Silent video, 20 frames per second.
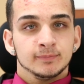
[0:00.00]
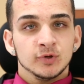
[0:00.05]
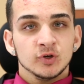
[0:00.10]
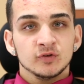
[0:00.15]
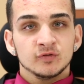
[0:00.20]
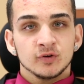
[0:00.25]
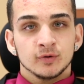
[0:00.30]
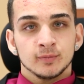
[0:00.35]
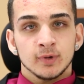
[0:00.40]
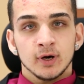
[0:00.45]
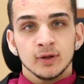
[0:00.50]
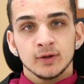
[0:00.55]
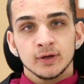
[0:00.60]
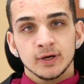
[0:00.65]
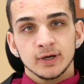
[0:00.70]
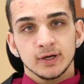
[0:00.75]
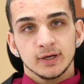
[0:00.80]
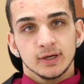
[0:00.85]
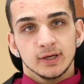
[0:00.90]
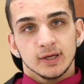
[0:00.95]
beautiful
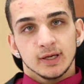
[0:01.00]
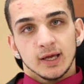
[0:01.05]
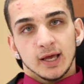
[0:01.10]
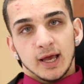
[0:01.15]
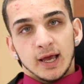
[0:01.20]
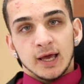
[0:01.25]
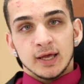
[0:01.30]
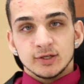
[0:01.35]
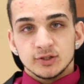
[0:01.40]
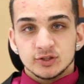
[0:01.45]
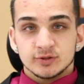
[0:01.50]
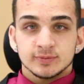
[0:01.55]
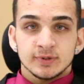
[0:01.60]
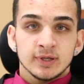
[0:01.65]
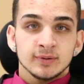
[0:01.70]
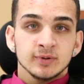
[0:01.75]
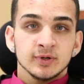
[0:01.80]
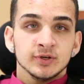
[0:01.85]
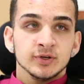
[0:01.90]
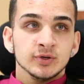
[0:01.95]
mother and just be
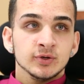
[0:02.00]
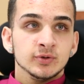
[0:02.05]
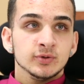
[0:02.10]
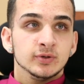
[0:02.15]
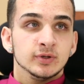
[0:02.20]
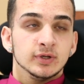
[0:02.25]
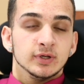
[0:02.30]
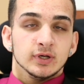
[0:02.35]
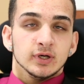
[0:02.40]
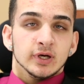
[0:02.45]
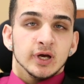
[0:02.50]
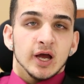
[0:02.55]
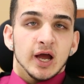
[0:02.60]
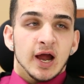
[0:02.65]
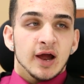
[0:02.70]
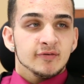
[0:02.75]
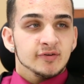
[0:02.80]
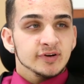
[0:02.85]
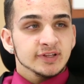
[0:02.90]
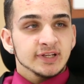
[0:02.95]
able to do
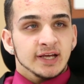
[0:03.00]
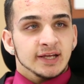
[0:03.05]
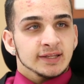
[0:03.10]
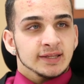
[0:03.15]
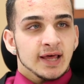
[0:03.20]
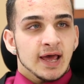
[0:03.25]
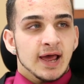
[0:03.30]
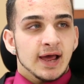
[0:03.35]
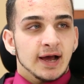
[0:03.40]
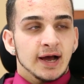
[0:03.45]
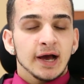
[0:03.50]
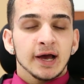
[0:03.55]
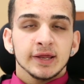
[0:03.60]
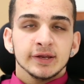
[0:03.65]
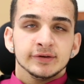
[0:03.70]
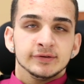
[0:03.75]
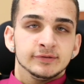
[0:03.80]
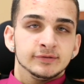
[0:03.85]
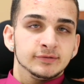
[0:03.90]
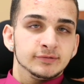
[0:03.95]
everything that I